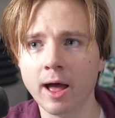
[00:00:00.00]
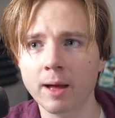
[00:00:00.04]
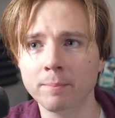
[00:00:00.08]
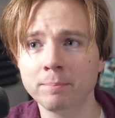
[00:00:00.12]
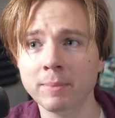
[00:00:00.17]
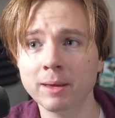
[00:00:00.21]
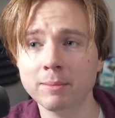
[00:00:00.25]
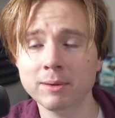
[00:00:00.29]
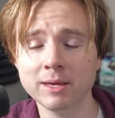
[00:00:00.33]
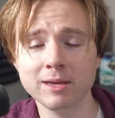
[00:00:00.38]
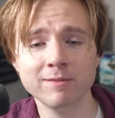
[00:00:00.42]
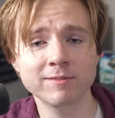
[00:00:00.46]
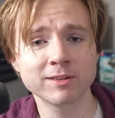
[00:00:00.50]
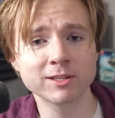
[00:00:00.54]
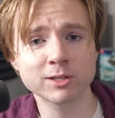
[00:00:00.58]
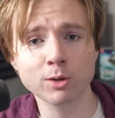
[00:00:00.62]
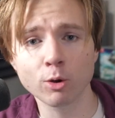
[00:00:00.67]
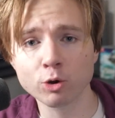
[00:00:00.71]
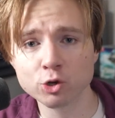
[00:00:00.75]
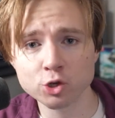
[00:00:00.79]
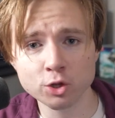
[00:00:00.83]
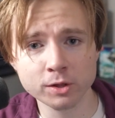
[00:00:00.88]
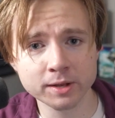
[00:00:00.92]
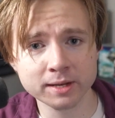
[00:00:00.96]
maybe even
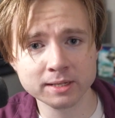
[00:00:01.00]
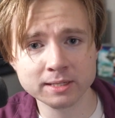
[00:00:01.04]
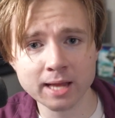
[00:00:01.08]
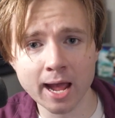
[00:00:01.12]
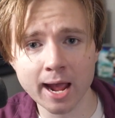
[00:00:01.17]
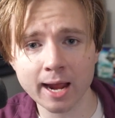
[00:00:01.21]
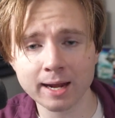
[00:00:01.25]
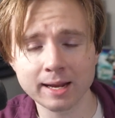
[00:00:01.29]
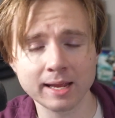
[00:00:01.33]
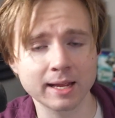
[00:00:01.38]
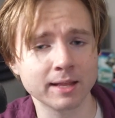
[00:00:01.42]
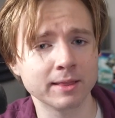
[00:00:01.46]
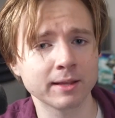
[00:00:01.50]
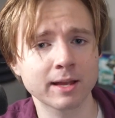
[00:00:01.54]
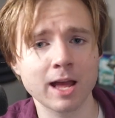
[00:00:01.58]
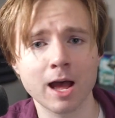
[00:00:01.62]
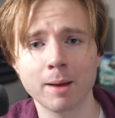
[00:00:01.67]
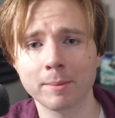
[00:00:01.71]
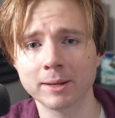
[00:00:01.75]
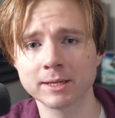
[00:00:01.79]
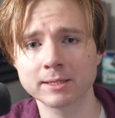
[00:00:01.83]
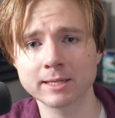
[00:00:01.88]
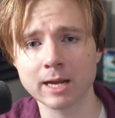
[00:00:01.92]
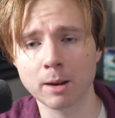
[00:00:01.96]
social anxiety in the
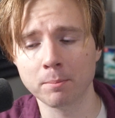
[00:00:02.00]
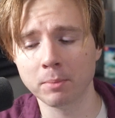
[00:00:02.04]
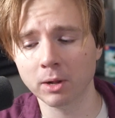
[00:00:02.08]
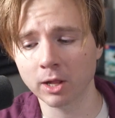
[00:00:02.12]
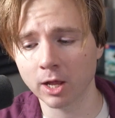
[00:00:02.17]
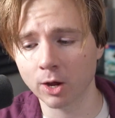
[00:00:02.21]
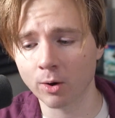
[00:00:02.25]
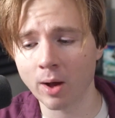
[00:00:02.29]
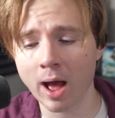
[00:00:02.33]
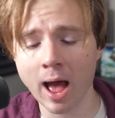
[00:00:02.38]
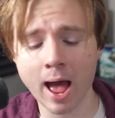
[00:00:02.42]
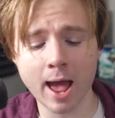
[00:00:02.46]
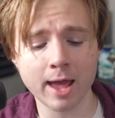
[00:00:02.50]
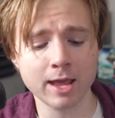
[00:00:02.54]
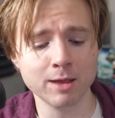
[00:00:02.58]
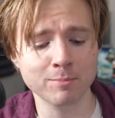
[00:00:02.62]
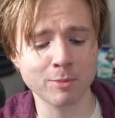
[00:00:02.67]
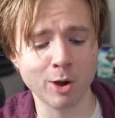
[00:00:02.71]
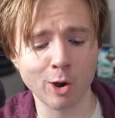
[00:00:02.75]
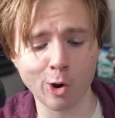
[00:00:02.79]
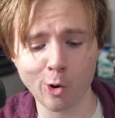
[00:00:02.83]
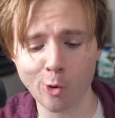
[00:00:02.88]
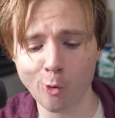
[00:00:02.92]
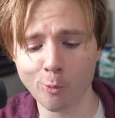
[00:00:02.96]
comments down below, I
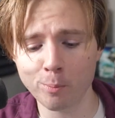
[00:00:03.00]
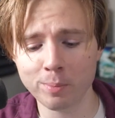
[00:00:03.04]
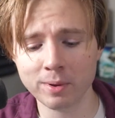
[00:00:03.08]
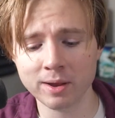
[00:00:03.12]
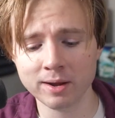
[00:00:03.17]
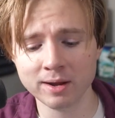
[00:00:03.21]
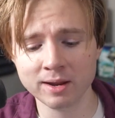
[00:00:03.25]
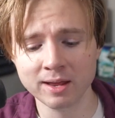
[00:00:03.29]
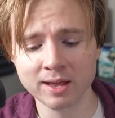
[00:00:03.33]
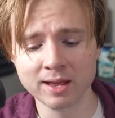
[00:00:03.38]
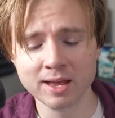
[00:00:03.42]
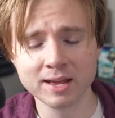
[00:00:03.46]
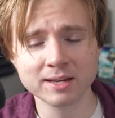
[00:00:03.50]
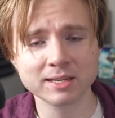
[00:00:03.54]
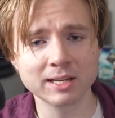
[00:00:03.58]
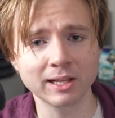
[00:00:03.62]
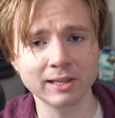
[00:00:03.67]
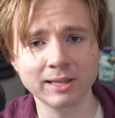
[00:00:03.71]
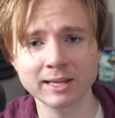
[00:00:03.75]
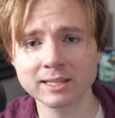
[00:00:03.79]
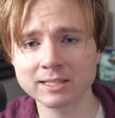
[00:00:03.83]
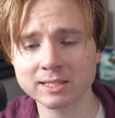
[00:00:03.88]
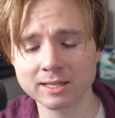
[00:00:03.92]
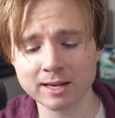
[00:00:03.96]
am open to
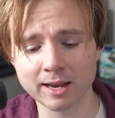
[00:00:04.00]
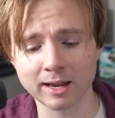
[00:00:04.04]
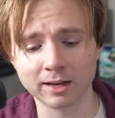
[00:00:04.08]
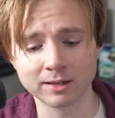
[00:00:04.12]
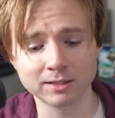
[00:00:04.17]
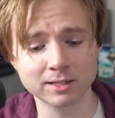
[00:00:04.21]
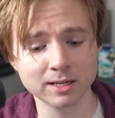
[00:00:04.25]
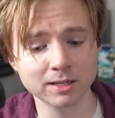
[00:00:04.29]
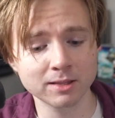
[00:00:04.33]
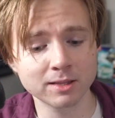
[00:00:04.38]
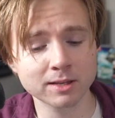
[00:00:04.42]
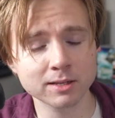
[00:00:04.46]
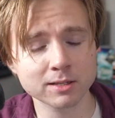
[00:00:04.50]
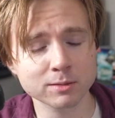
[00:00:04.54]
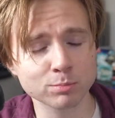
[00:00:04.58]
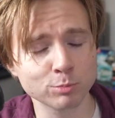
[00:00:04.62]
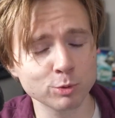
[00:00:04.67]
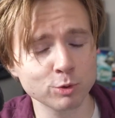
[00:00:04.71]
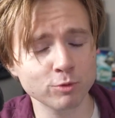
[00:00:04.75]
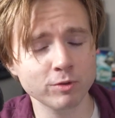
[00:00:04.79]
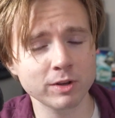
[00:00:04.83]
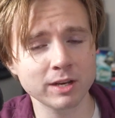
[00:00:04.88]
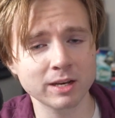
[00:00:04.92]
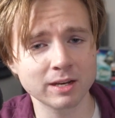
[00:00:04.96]
listening. Did this
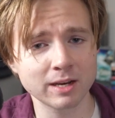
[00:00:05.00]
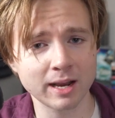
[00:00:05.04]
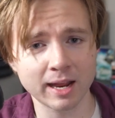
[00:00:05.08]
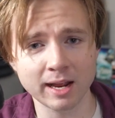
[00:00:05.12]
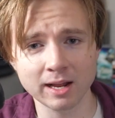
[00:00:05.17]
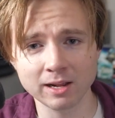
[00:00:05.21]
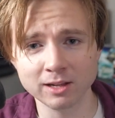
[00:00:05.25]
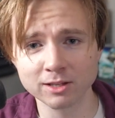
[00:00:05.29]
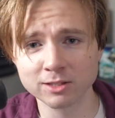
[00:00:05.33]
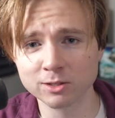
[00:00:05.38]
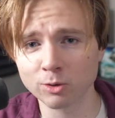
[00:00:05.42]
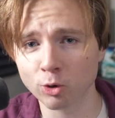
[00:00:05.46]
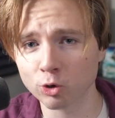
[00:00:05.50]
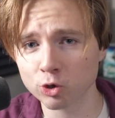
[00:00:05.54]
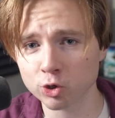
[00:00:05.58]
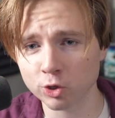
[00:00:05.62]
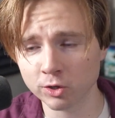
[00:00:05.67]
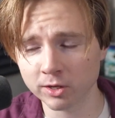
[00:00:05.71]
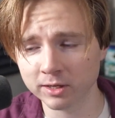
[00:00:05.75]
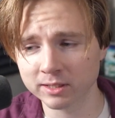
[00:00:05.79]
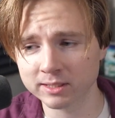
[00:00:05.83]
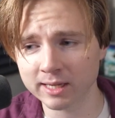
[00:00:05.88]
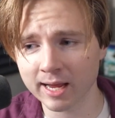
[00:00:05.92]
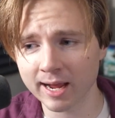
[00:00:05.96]
movie nail
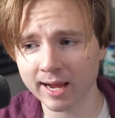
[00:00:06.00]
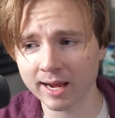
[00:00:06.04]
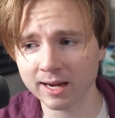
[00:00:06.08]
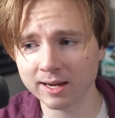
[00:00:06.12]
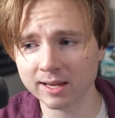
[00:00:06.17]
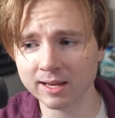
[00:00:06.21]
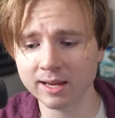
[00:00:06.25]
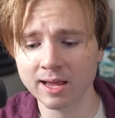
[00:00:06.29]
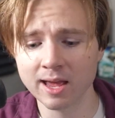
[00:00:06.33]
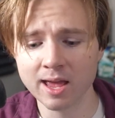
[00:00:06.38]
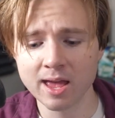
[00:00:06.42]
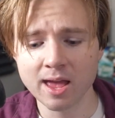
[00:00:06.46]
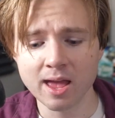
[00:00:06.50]
social anxiety?